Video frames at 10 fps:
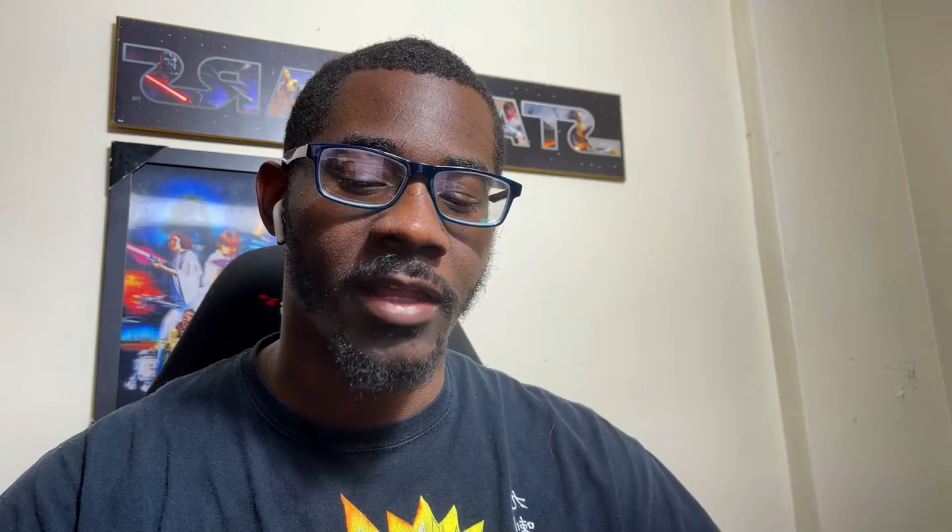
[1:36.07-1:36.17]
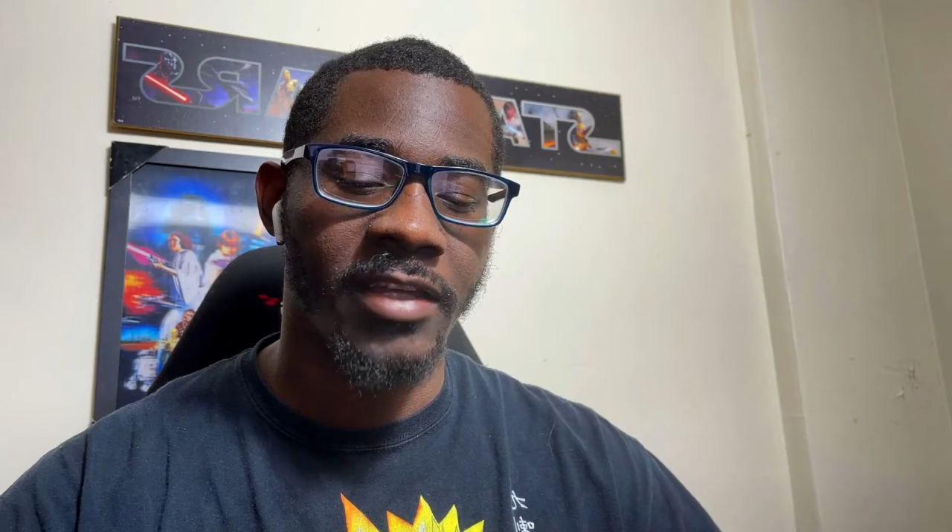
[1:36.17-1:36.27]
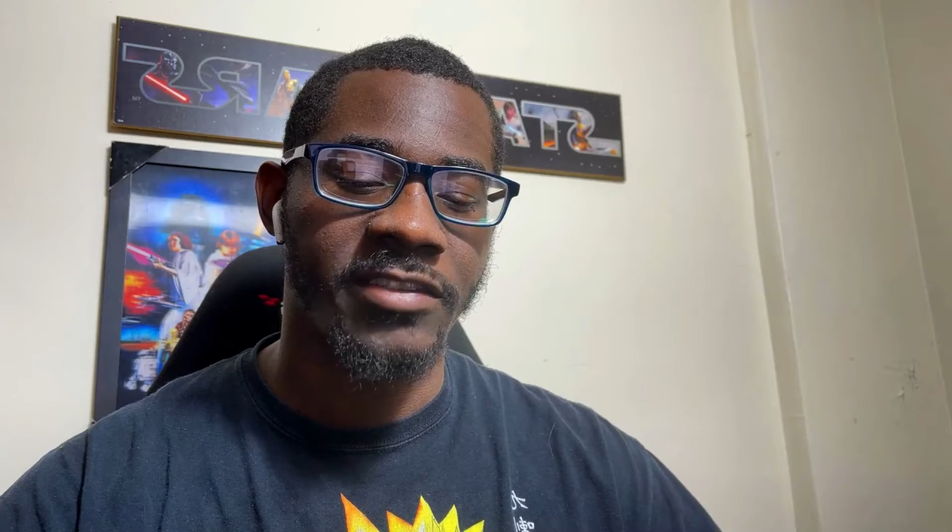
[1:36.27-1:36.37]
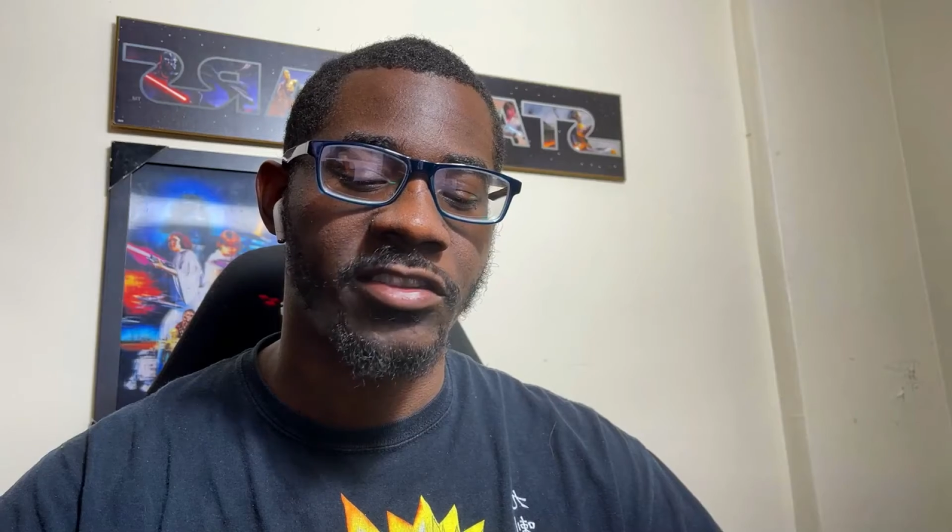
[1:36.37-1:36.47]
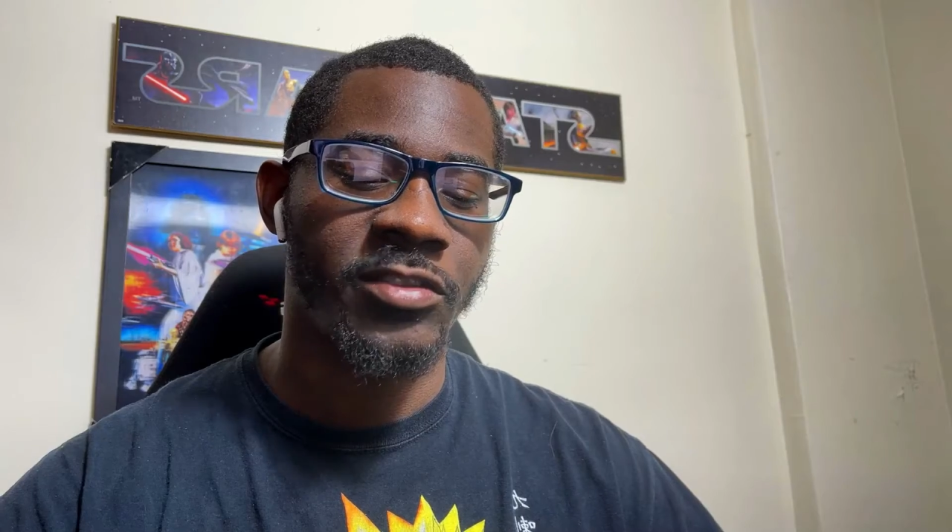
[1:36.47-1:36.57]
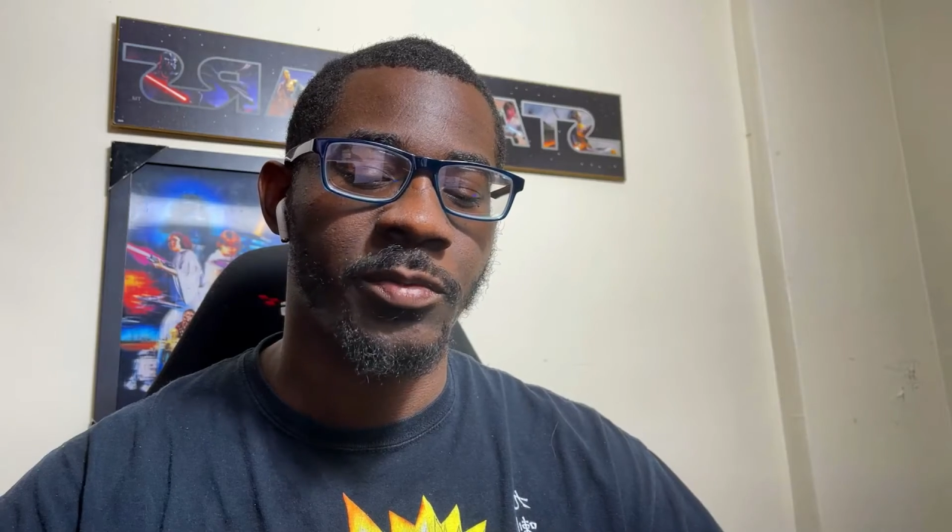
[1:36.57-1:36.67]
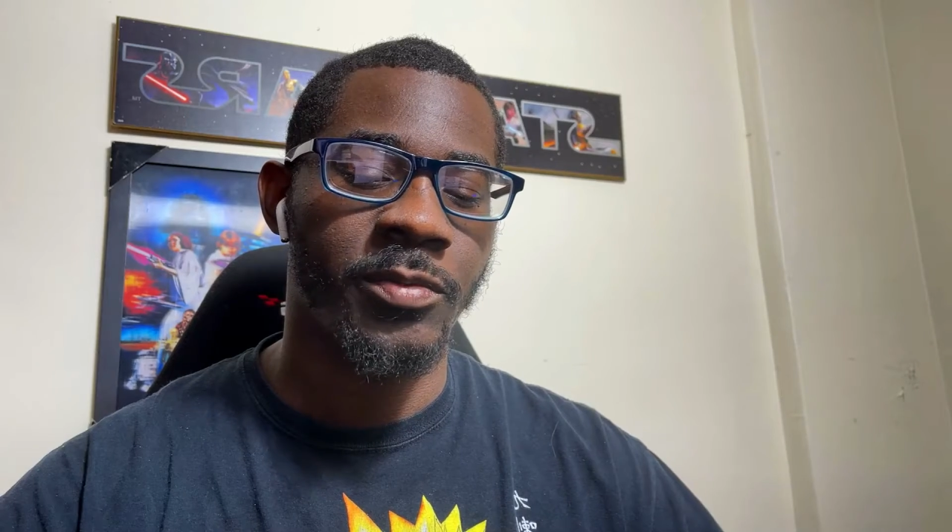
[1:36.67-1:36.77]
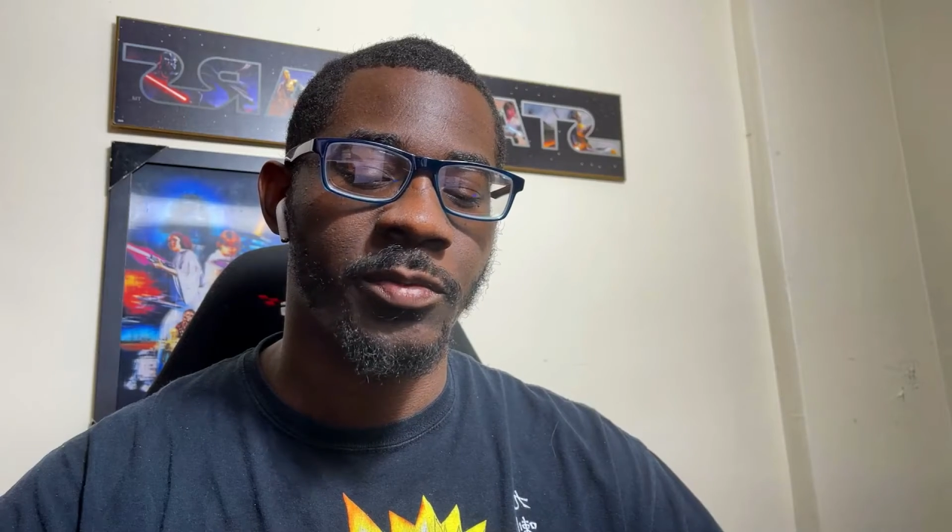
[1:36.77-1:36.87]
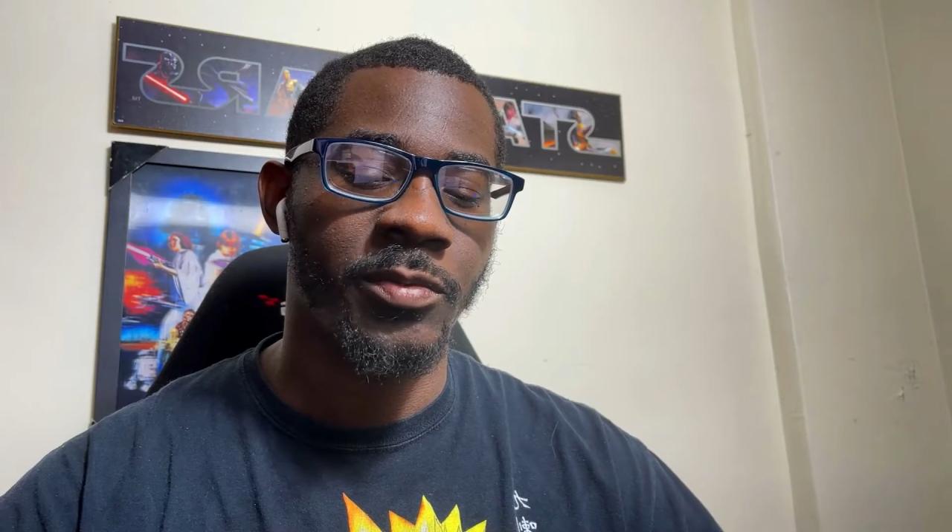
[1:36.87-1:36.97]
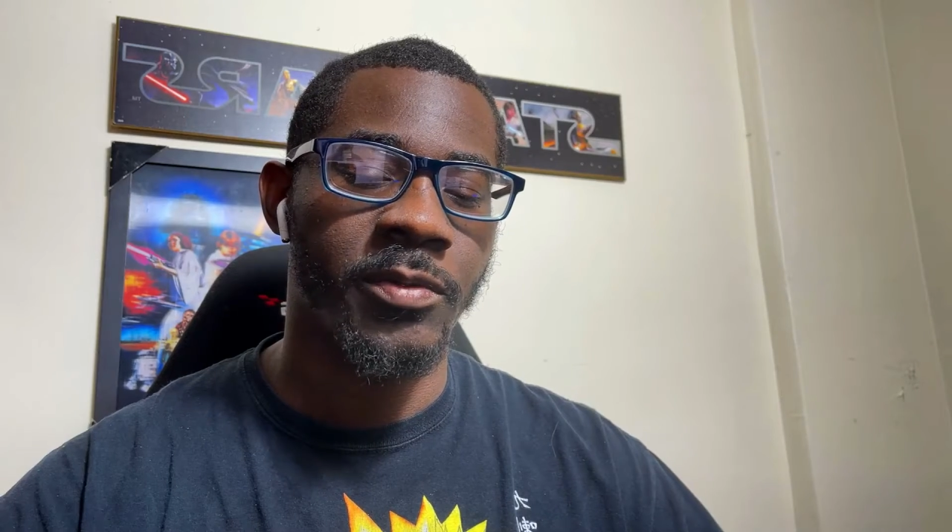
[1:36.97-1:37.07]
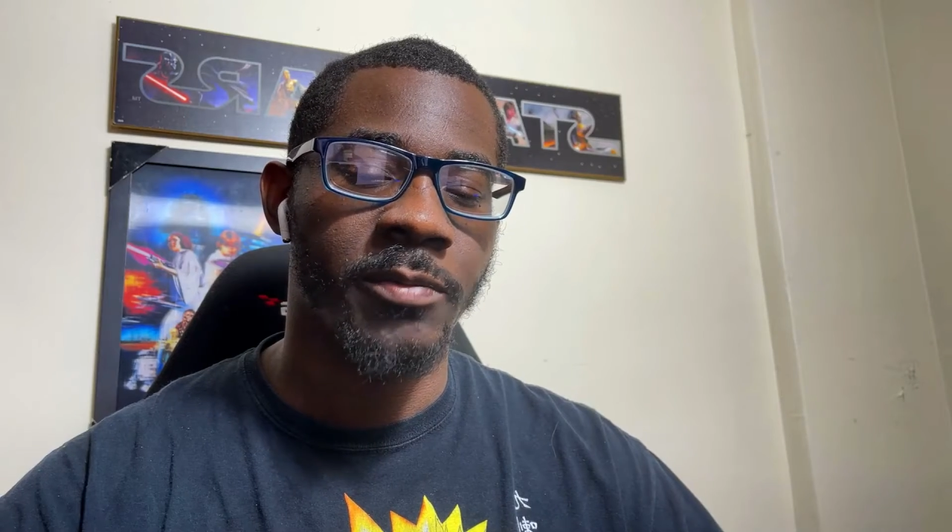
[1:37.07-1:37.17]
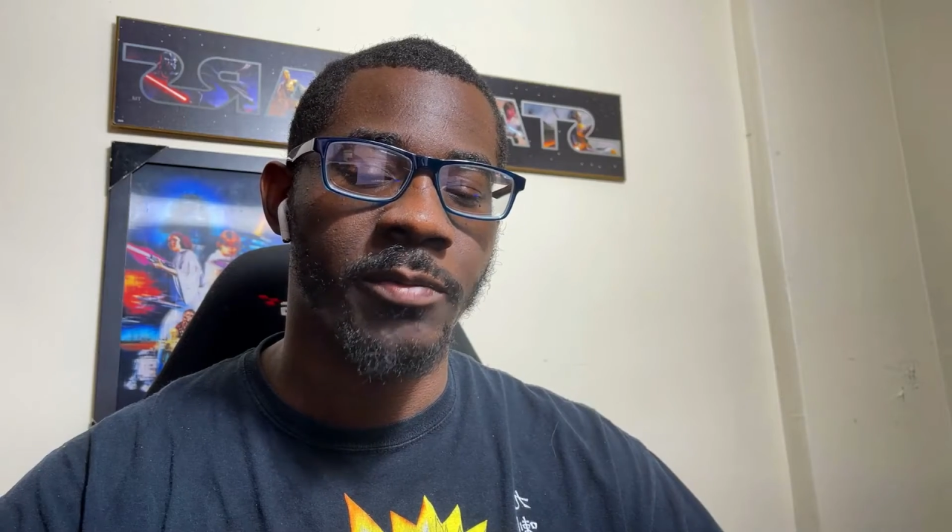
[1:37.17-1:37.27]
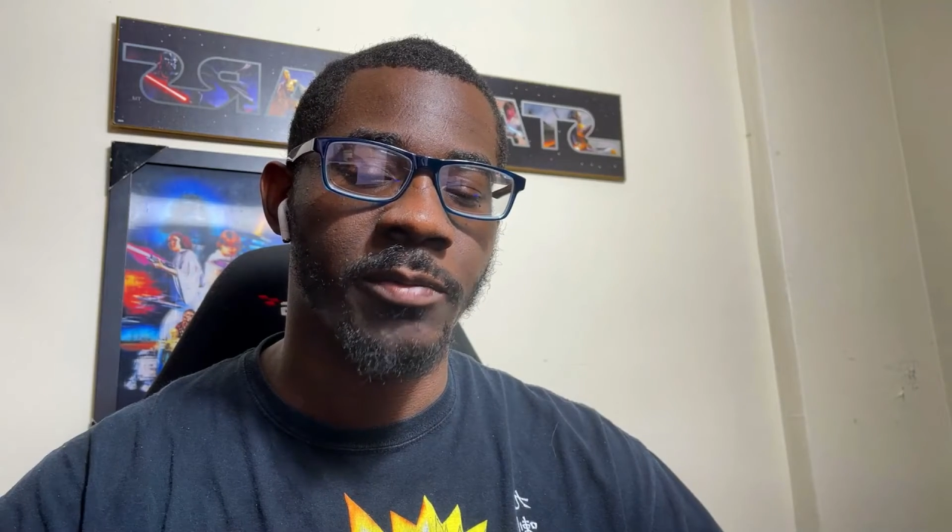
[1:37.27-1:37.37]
Superman no more.